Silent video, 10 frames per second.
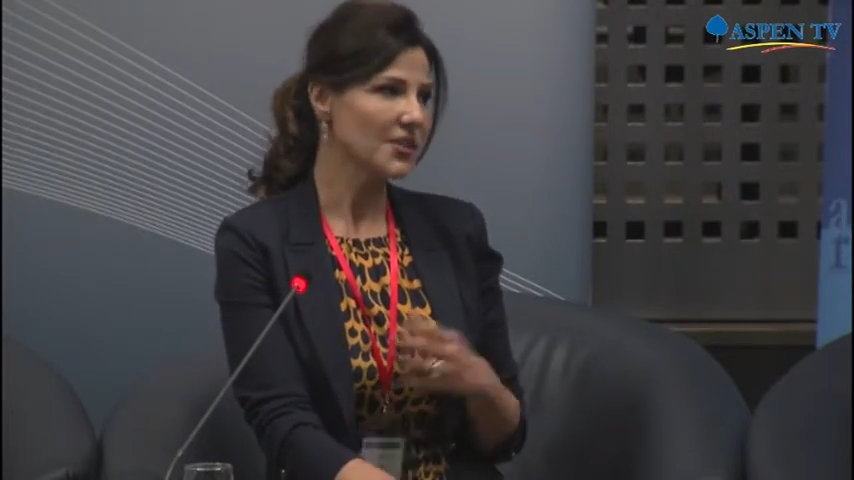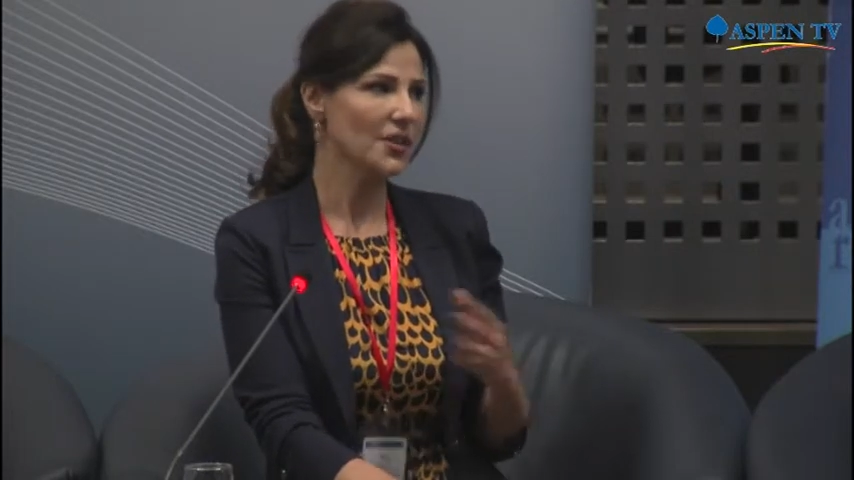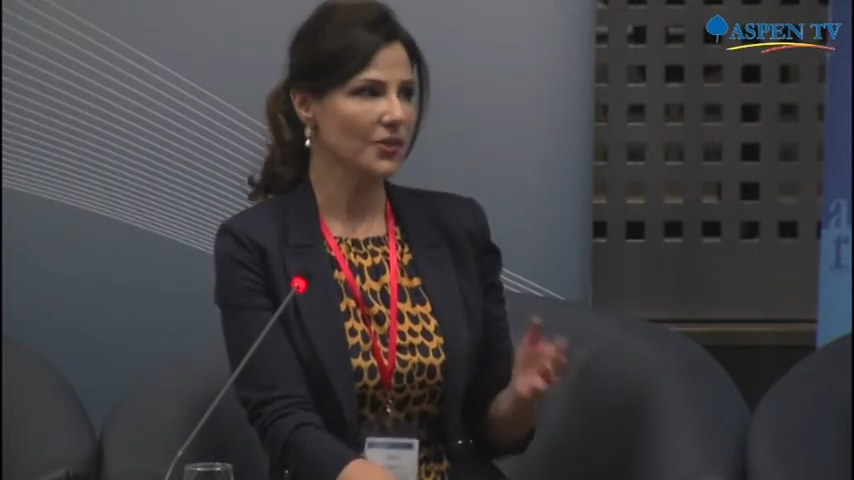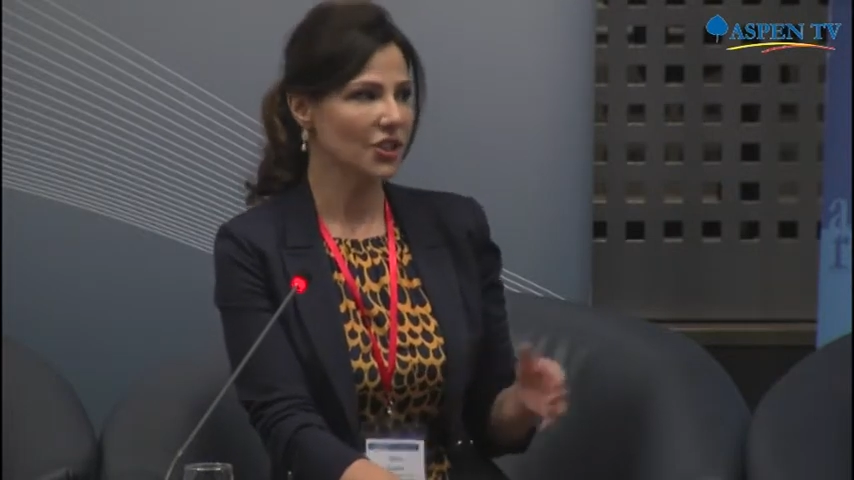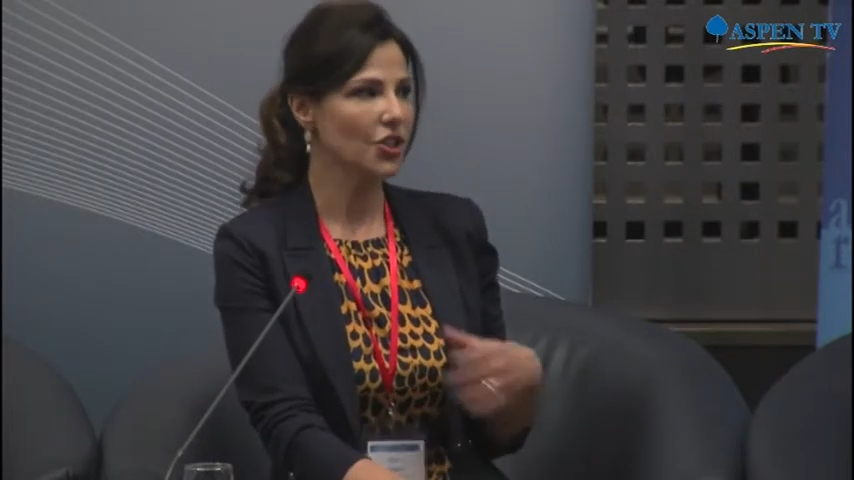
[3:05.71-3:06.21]

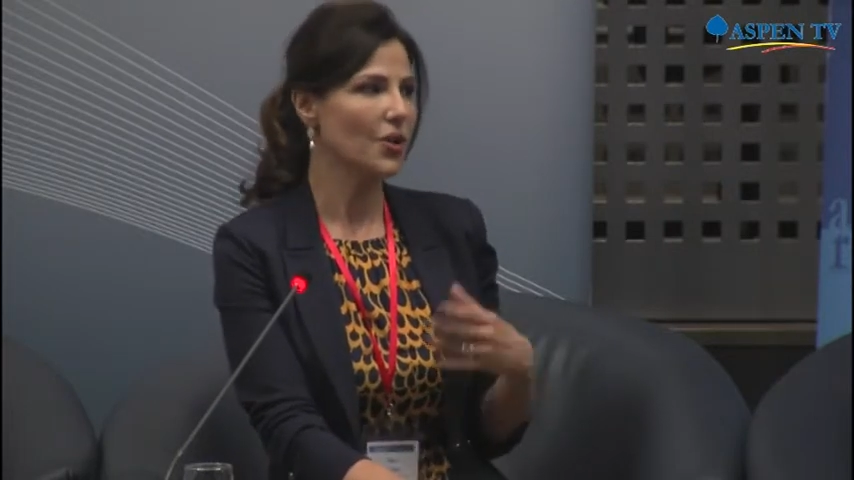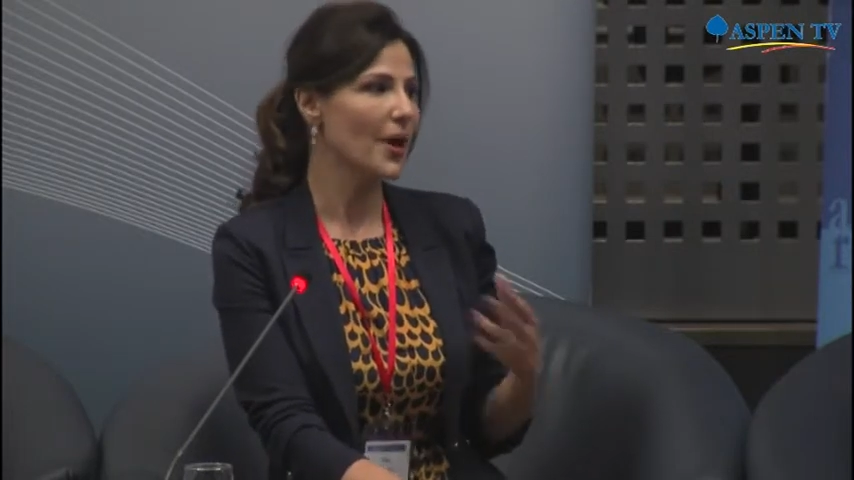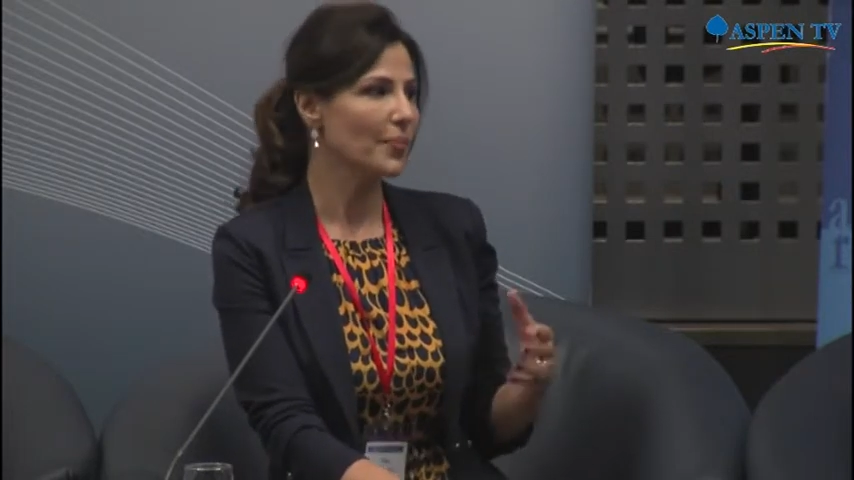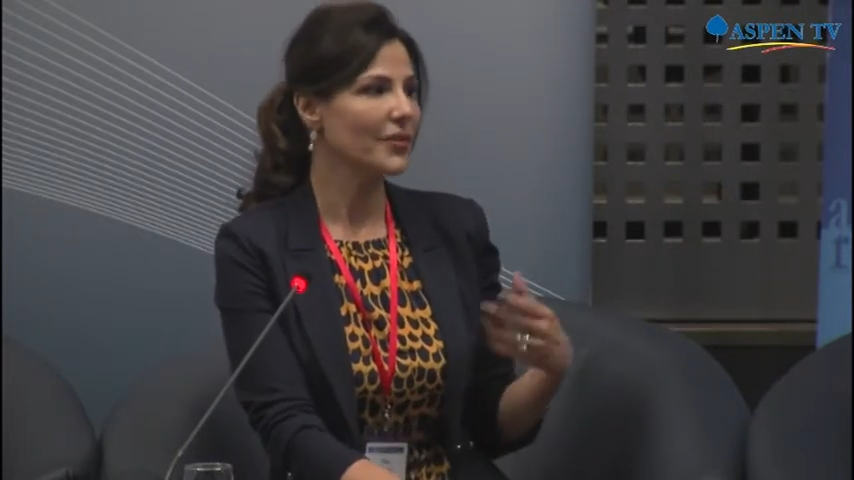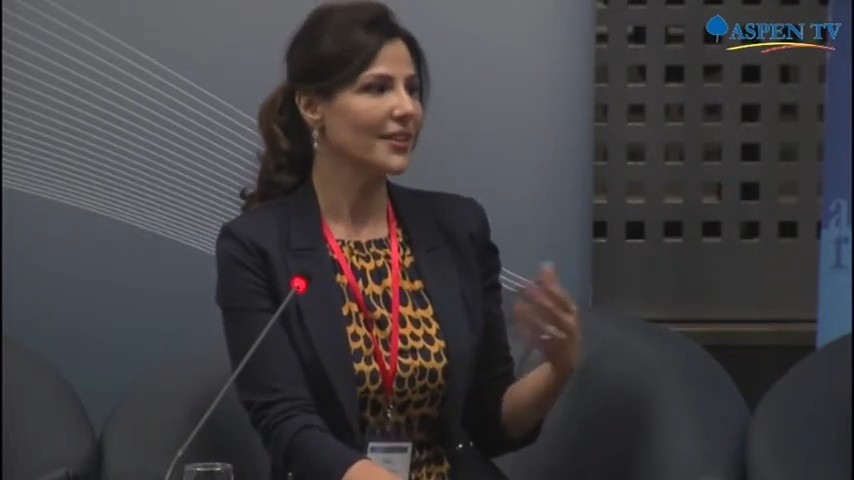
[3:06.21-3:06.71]
so it show
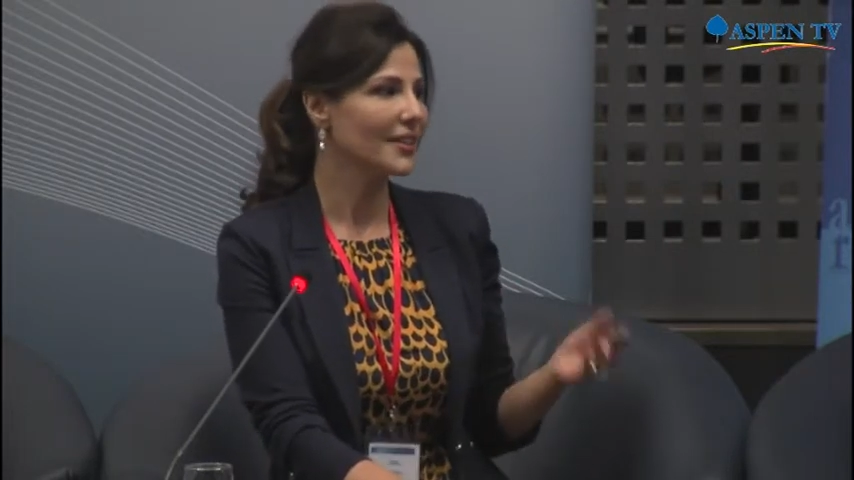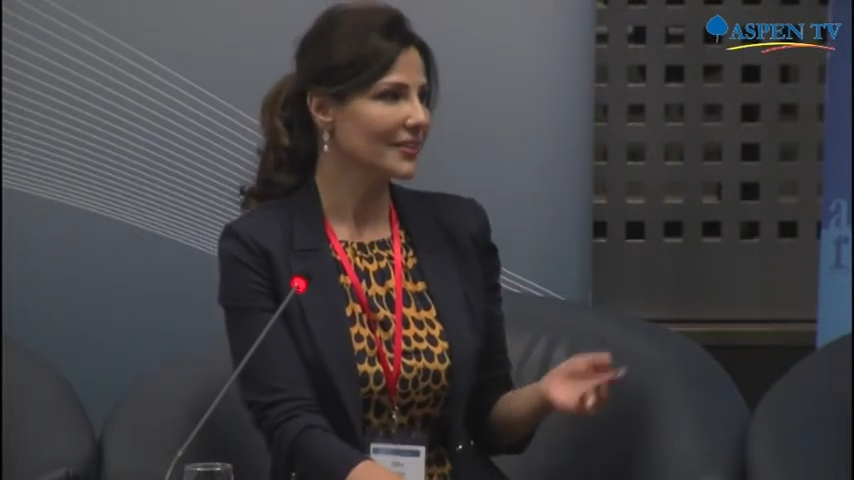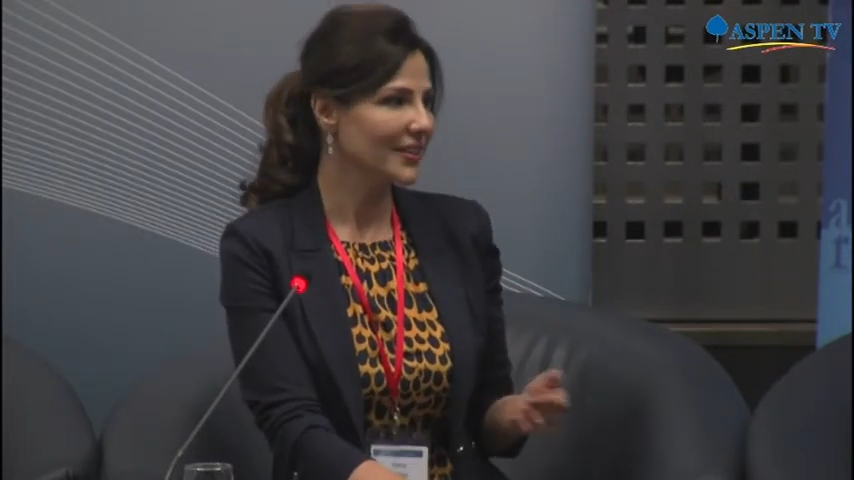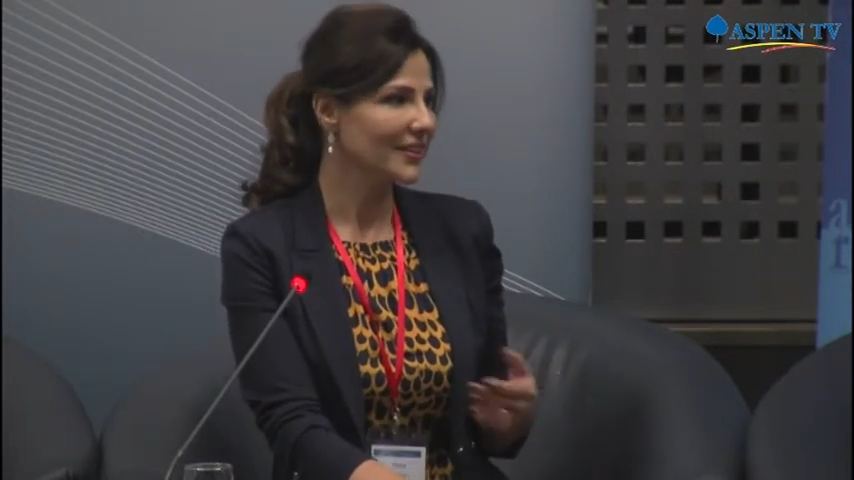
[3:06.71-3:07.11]
up in